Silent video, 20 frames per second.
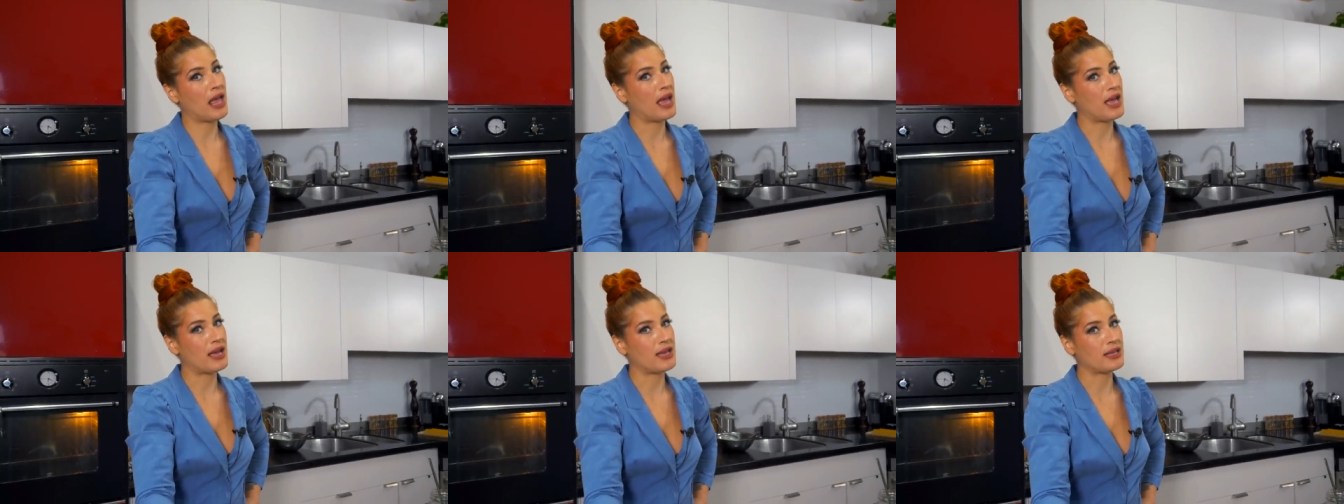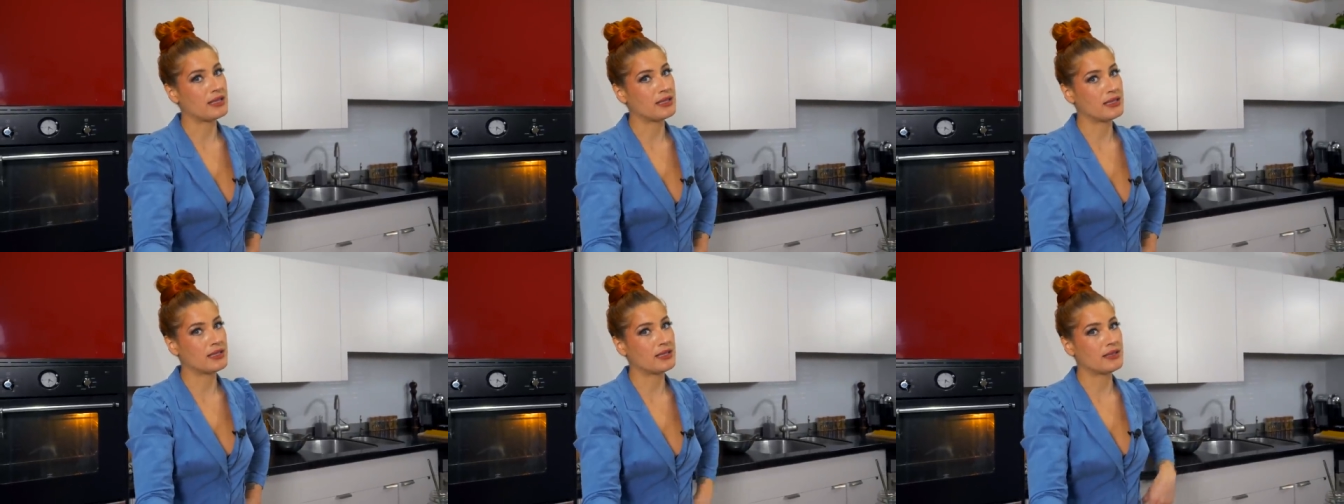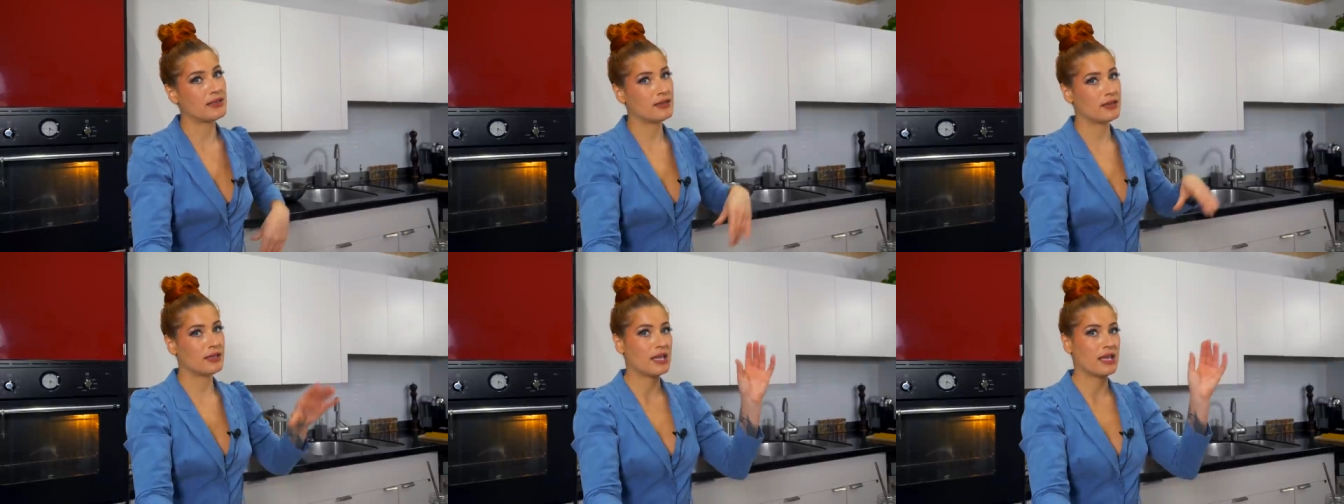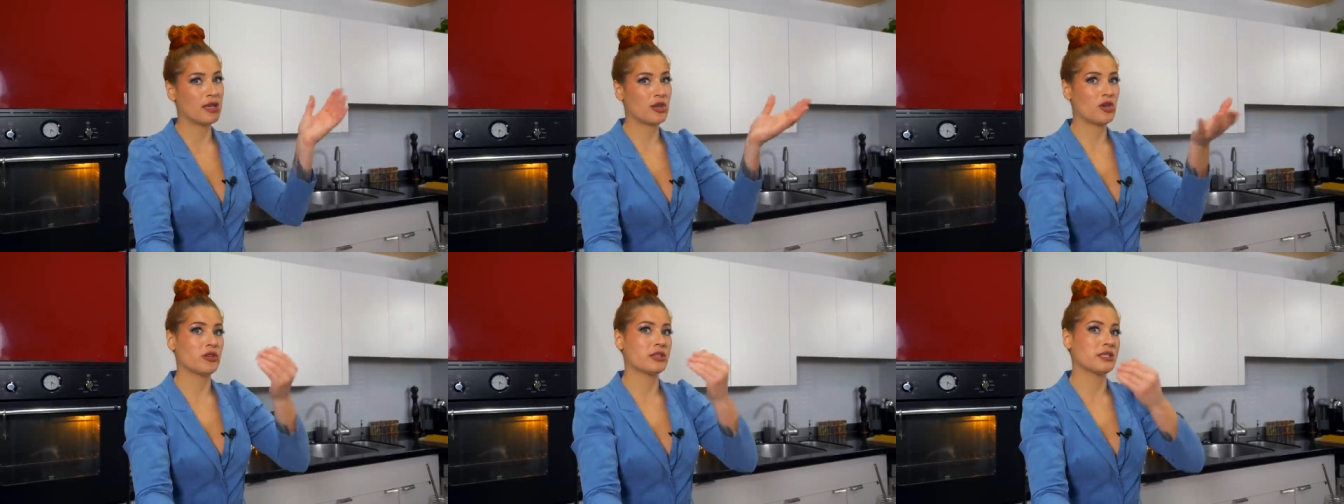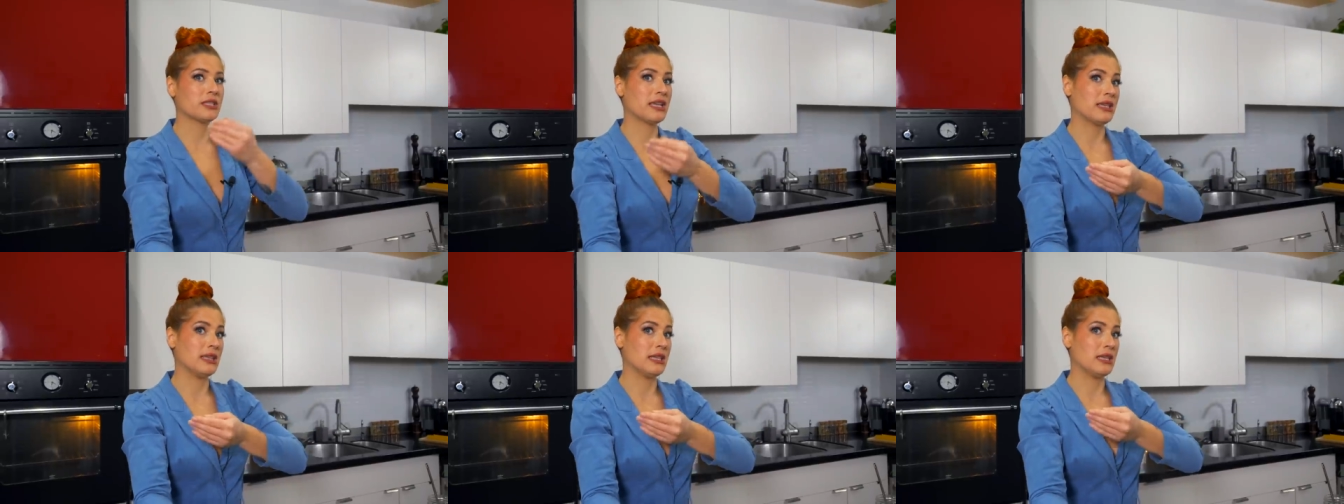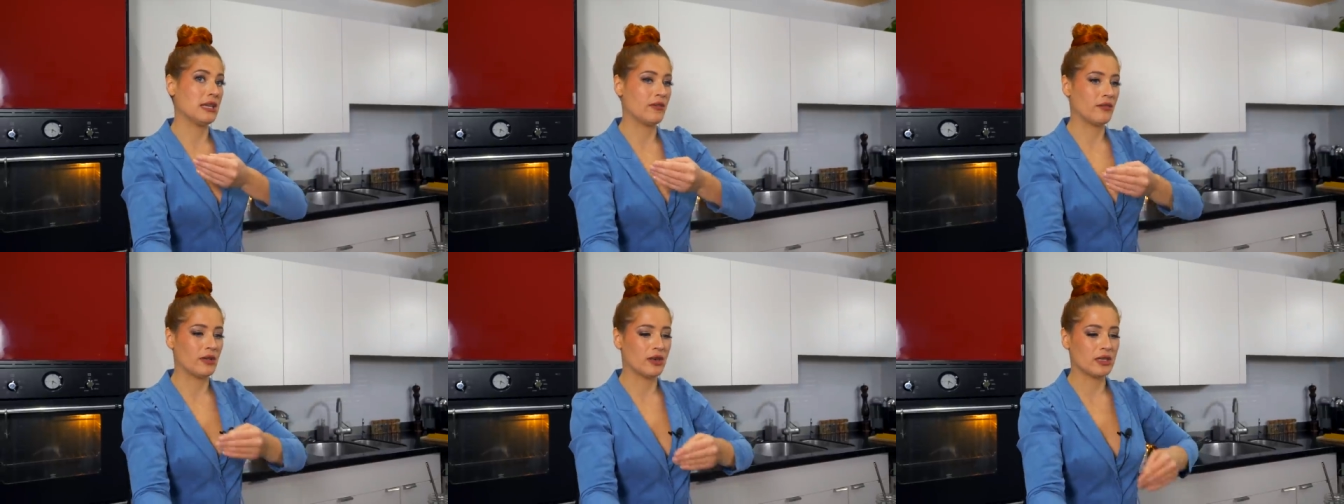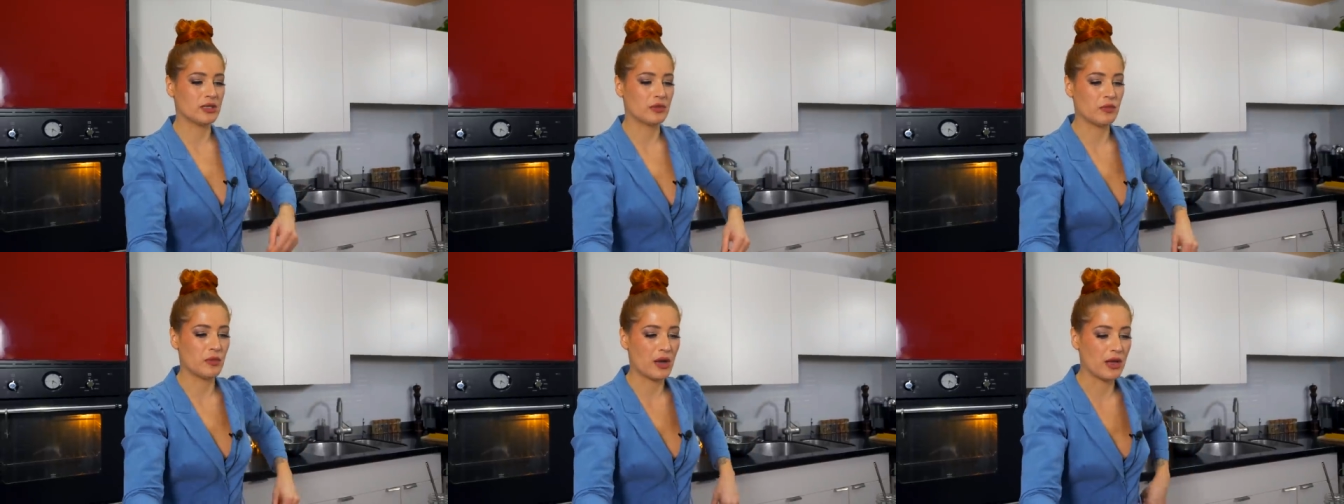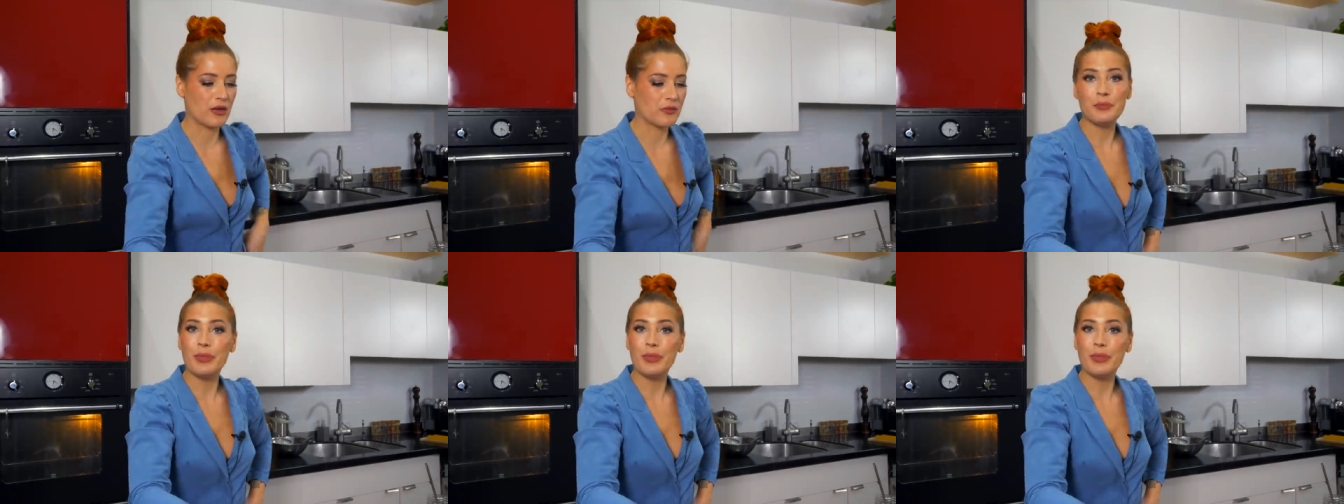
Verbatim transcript: as it cooks in the oven as well.